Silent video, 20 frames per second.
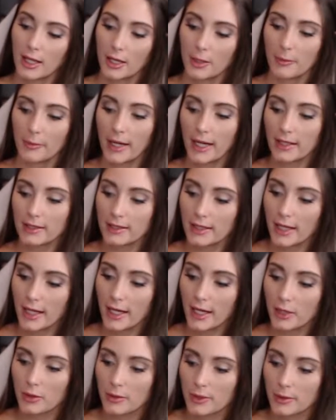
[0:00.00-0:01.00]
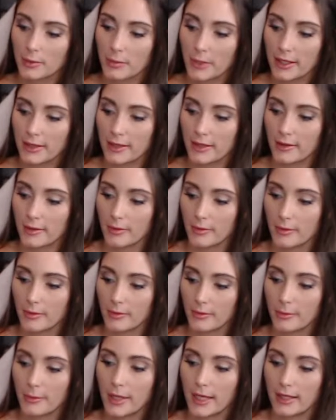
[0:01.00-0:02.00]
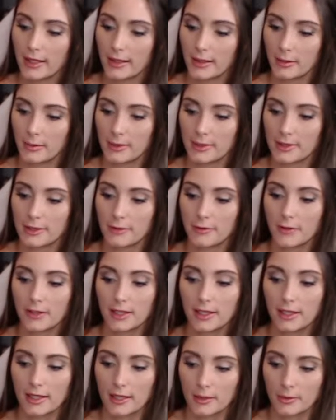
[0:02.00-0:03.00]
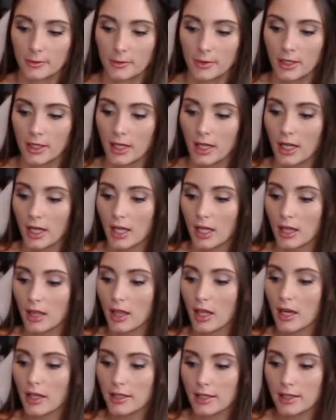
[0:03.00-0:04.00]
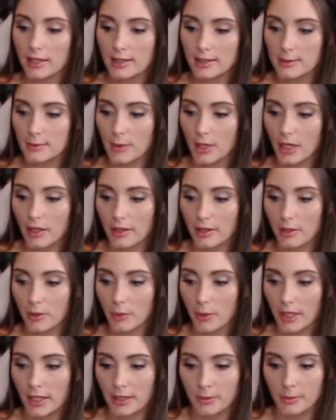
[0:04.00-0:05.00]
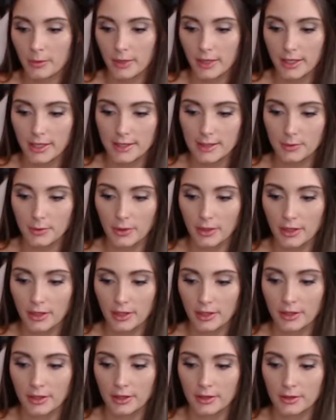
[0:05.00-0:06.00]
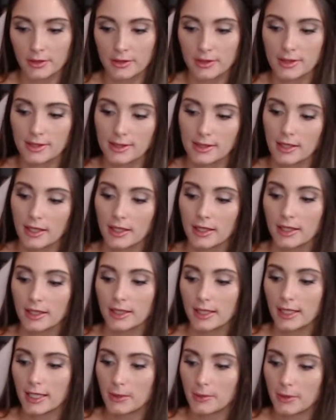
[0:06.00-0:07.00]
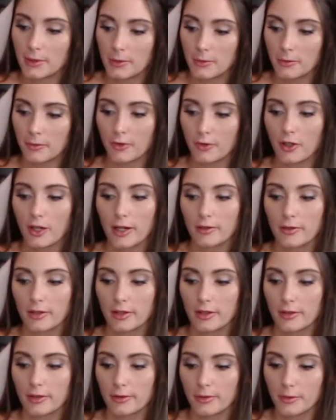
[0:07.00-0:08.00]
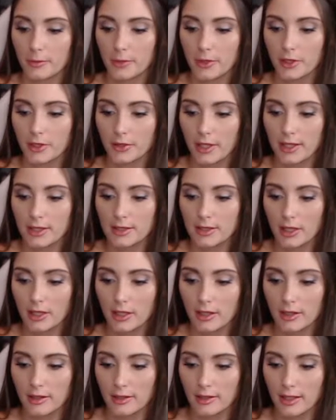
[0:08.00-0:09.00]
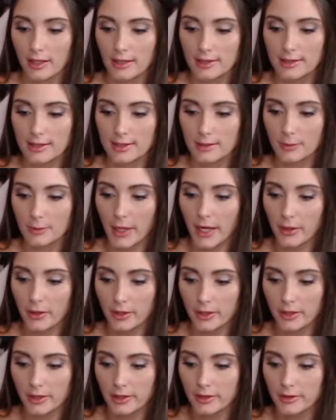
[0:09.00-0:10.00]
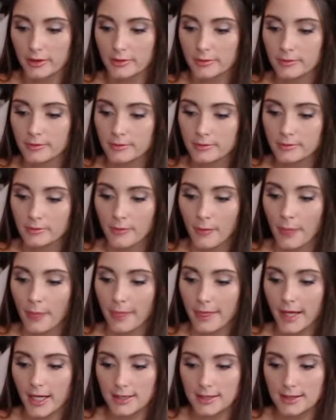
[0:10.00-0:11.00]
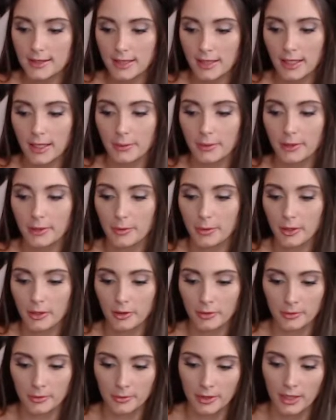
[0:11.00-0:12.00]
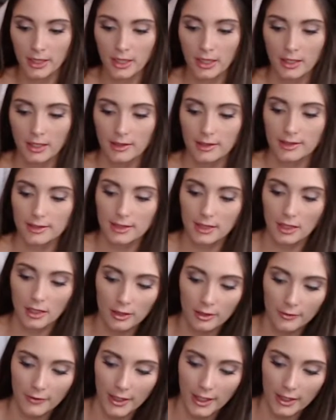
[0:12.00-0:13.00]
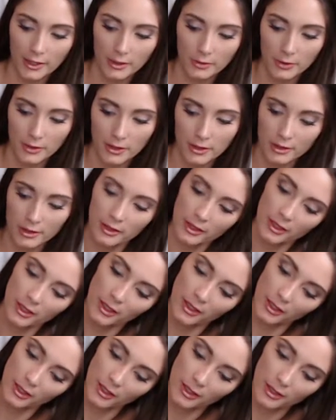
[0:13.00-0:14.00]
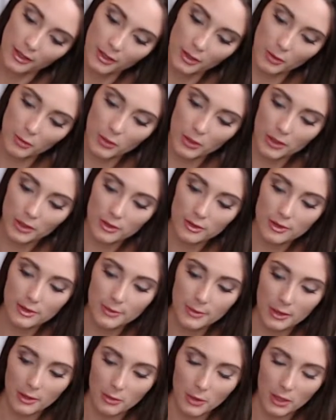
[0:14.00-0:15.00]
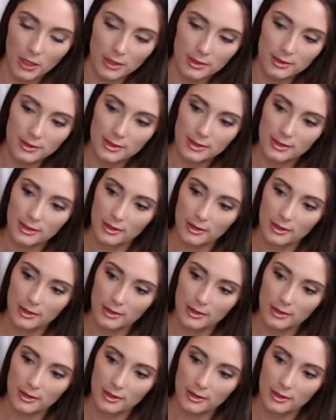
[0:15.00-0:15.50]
Magna Aegwynn met met him and defeated him, locking his body away in a place where none knows, keeping him forever from the great dark that is his power. That's in the epic poem, The Song of Aegwynn, the one Guzba wants.